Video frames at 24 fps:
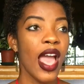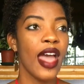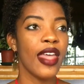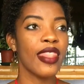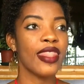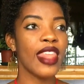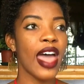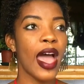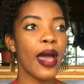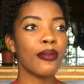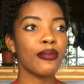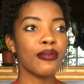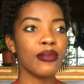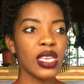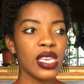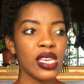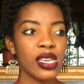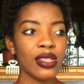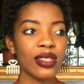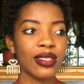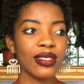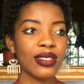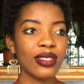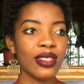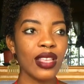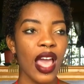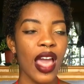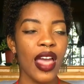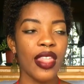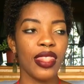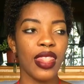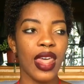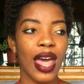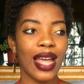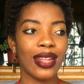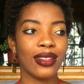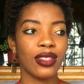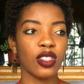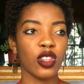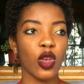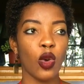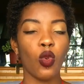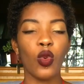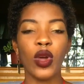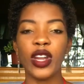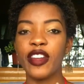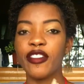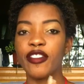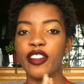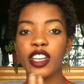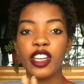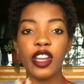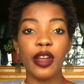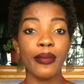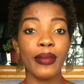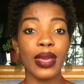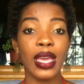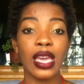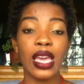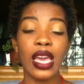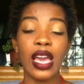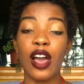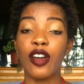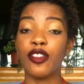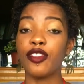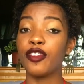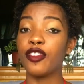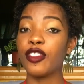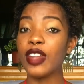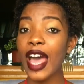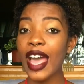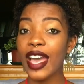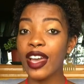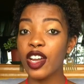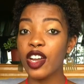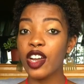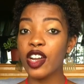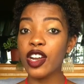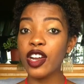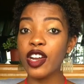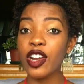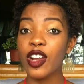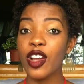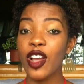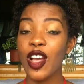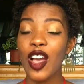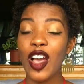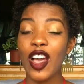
That means that whenever you're making a flyer,